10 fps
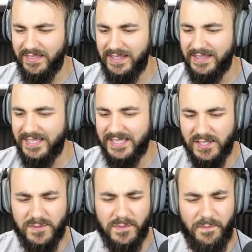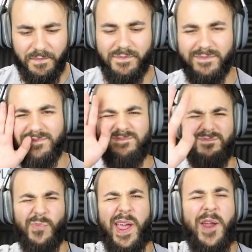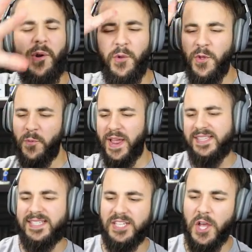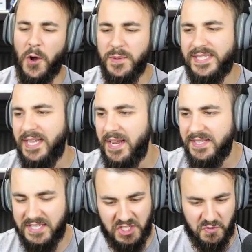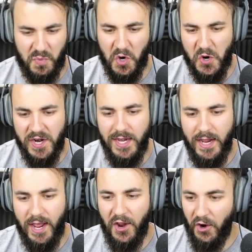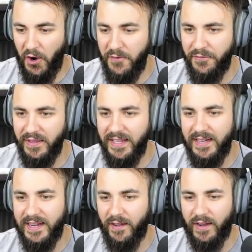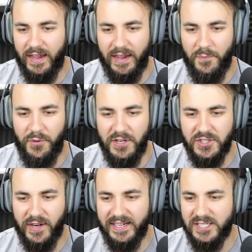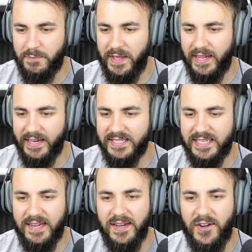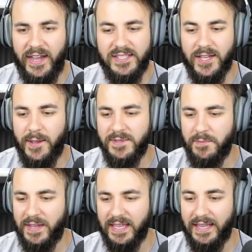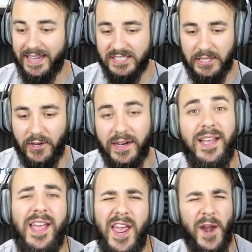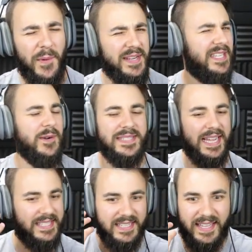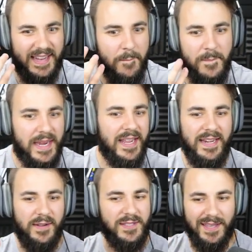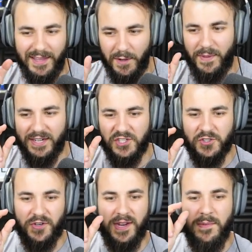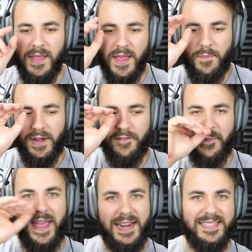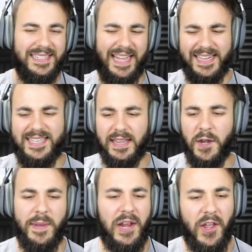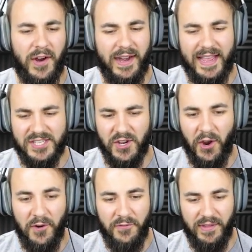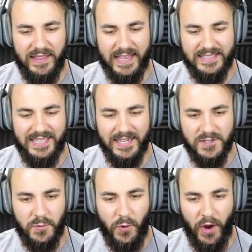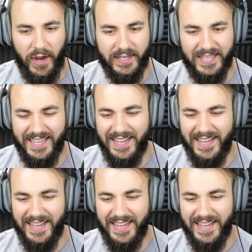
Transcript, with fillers: I think this is where all the reds and golds tend to spawn. Hopefully, now I, am pretty sure I, I extended night time to make it last longer. Originally it was lasting like a minute. It was a little bit extreme, but I've made it last a little bit longer. So hopefully that does work.